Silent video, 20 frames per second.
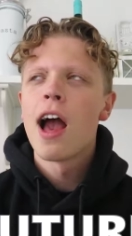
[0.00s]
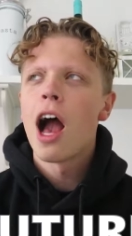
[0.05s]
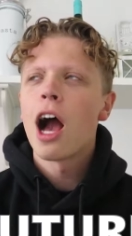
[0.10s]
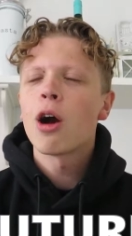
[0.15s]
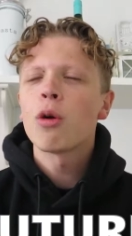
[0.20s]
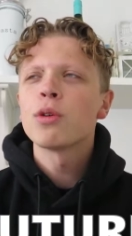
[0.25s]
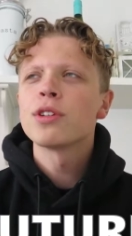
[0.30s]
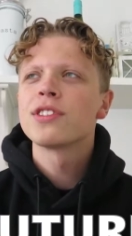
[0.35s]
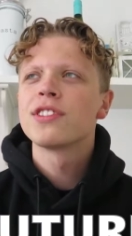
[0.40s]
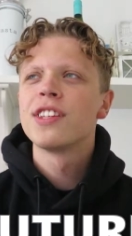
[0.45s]

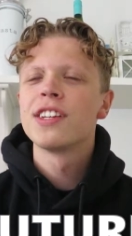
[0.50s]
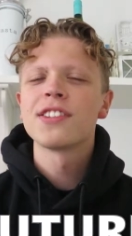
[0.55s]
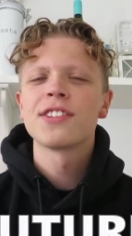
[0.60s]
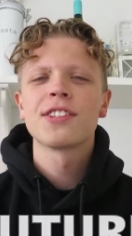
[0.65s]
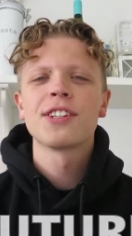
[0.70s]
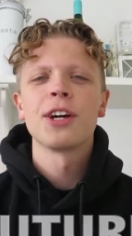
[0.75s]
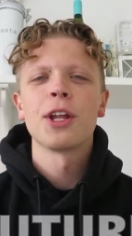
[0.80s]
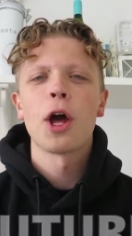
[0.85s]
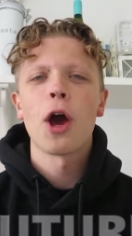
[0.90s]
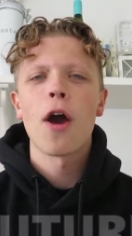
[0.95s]
how is this
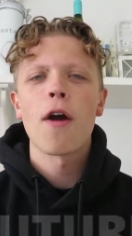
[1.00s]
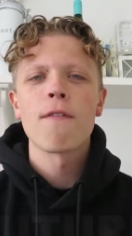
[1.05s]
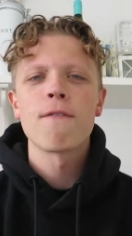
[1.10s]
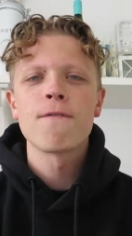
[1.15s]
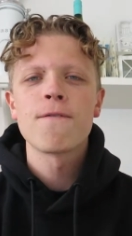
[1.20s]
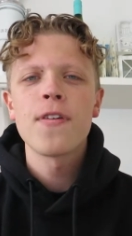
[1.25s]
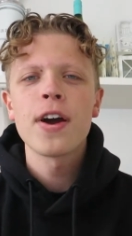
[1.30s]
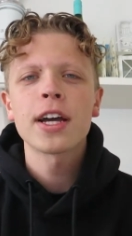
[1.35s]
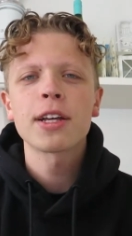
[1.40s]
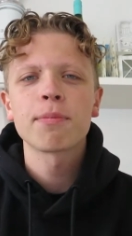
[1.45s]
gonna
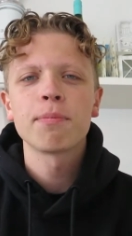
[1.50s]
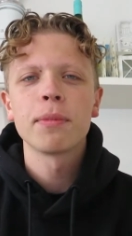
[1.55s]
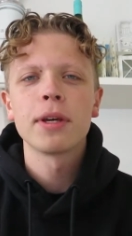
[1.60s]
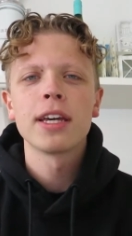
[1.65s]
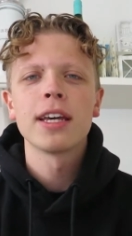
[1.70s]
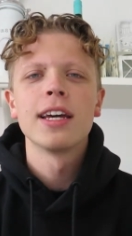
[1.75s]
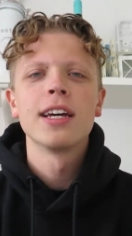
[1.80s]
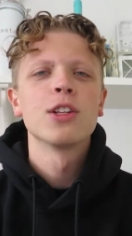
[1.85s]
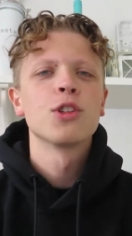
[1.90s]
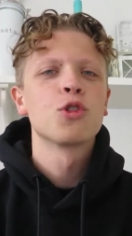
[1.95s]
affect
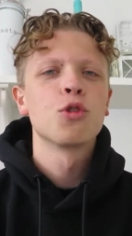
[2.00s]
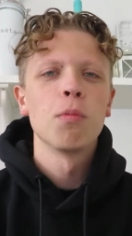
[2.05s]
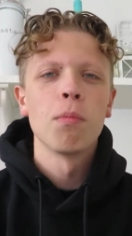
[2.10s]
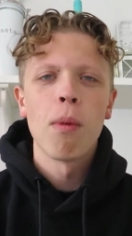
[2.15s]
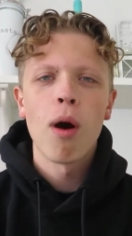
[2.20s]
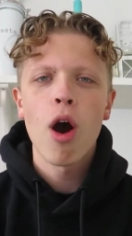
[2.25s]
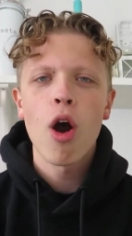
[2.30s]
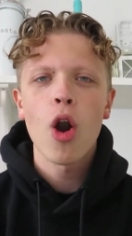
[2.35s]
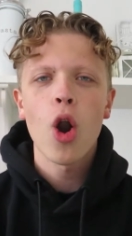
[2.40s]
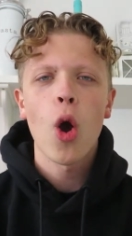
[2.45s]
me
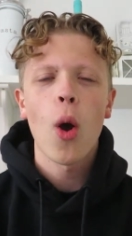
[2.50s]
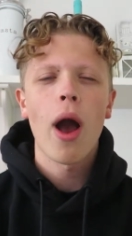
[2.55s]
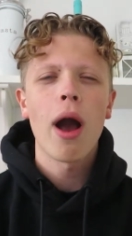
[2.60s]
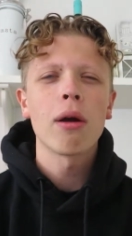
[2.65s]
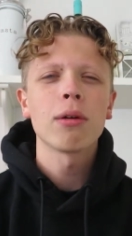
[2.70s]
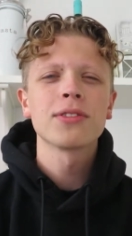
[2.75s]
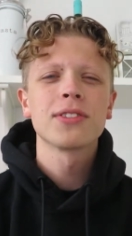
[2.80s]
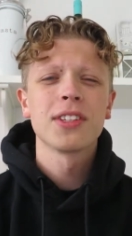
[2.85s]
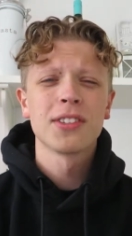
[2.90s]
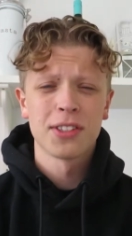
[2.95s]
tomorrow?
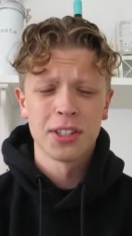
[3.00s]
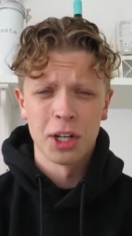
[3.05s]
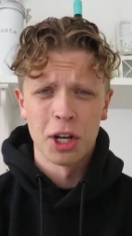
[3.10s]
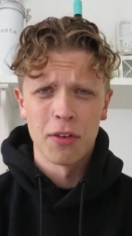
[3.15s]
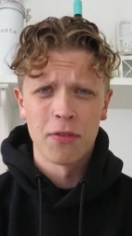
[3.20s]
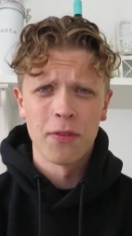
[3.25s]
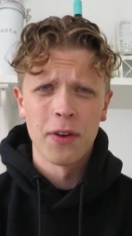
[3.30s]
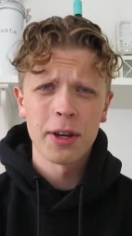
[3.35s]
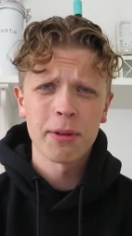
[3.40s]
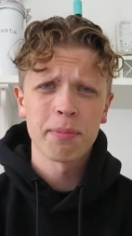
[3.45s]
How is this gonna
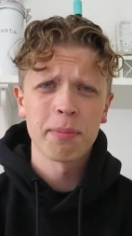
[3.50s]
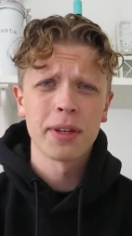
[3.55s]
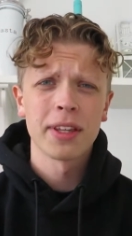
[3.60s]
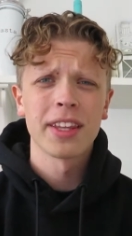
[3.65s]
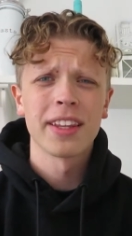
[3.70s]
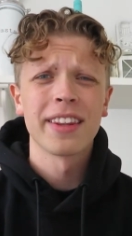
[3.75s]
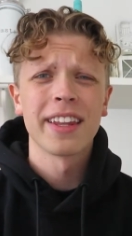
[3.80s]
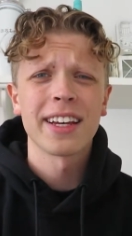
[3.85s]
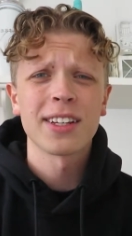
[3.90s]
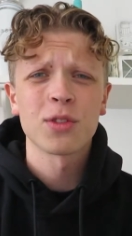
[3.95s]
affect me
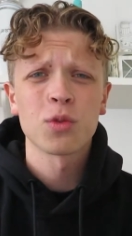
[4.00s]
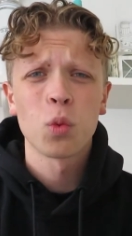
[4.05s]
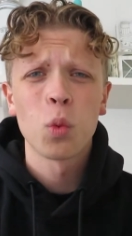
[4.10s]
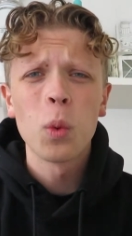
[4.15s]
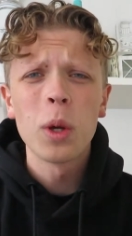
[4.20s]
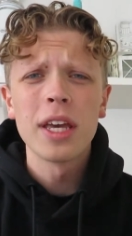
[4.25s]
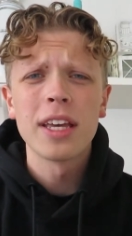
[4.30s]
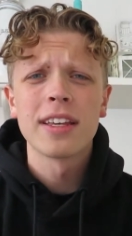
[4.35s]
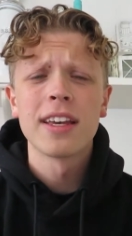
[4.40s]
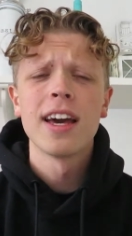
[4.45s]
the next
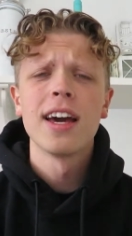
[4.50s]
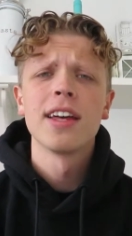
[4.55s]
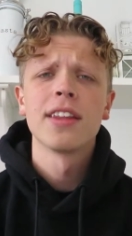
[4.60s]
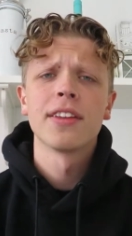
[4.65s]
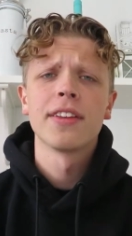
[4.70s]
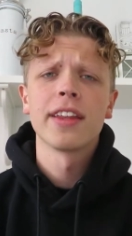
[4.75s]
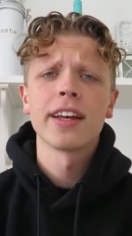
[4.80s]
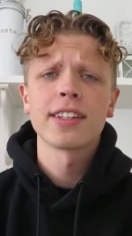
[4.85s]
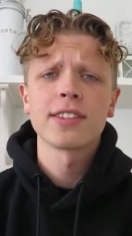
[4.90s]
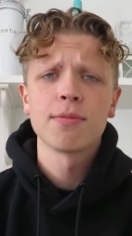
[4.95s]
week,
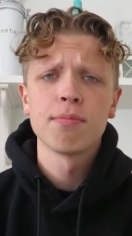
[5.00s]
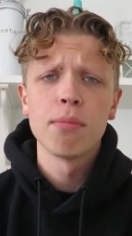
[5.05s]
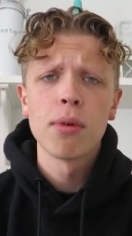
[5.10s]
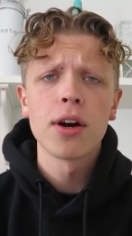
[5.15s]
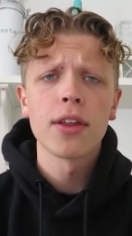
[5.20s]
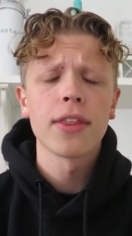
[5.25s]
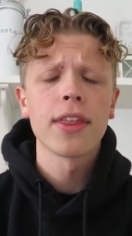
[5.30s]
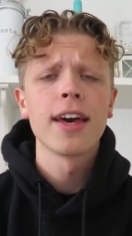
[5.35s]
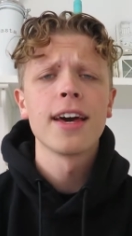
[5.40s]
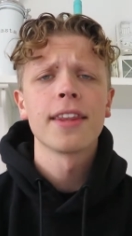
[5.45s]
the next
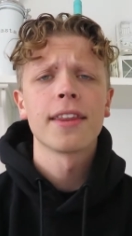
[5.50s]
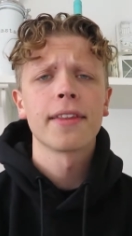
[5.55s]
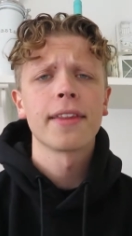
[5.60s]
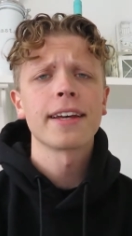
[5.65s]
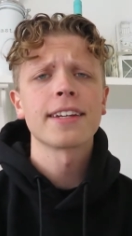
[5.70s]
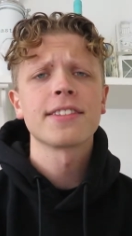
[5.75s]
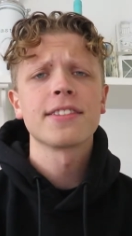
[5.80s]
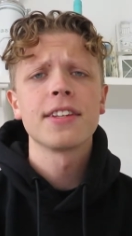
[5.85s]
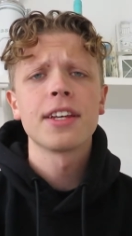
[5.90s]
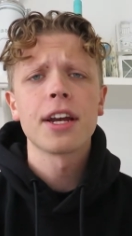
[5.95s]
month, the
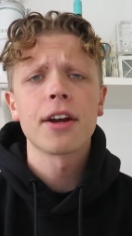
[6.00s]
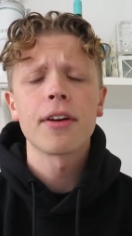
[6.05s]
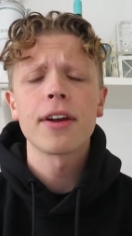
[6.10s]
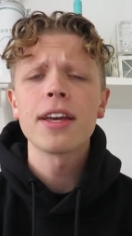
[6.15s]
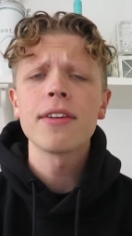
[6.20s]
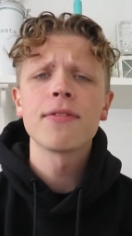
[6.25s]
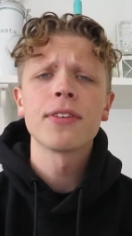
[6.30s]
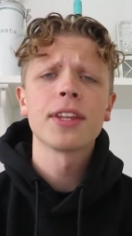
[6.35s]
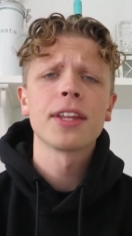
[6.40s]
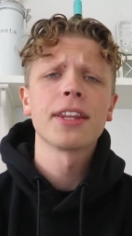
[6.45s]
next year,
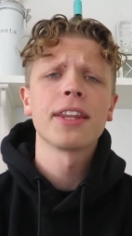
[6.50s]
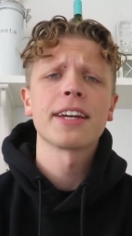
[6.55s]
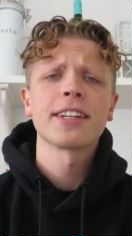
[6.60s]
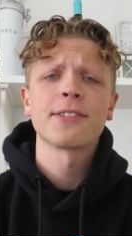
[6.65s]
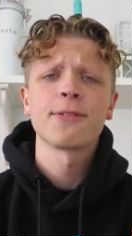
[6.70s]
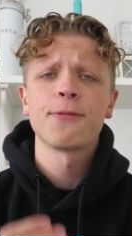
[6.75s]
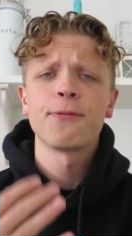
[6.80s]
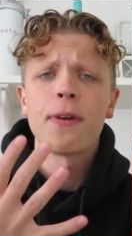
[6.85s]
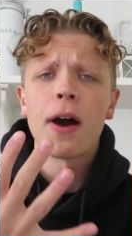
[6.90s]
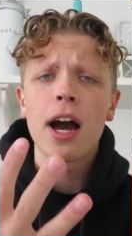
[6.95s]
even the
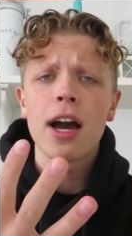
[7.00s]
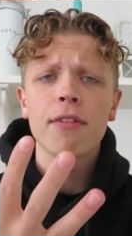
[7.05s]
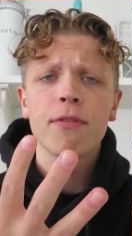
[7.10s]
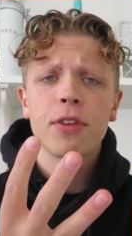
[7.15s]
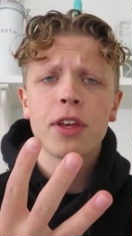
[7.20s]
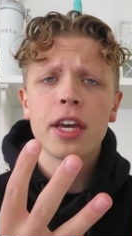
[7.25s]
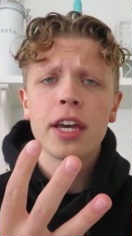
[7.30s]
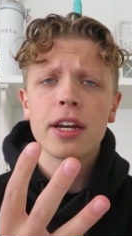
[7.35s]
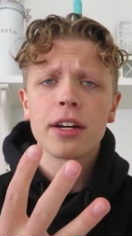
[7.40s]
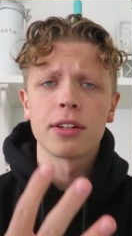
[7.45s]
next
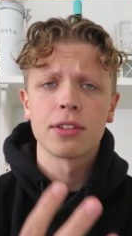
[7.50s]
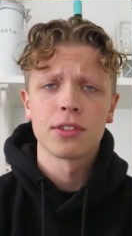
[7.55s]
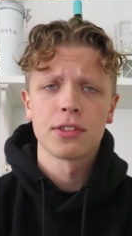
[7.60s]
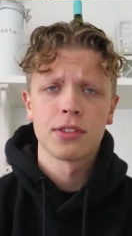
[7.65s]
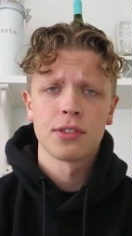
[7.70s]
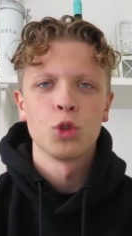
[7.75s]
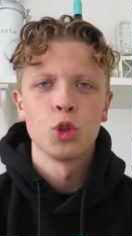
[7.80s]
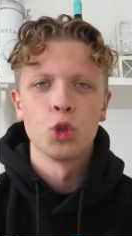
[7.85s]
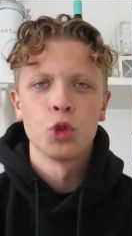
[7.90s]
5 years?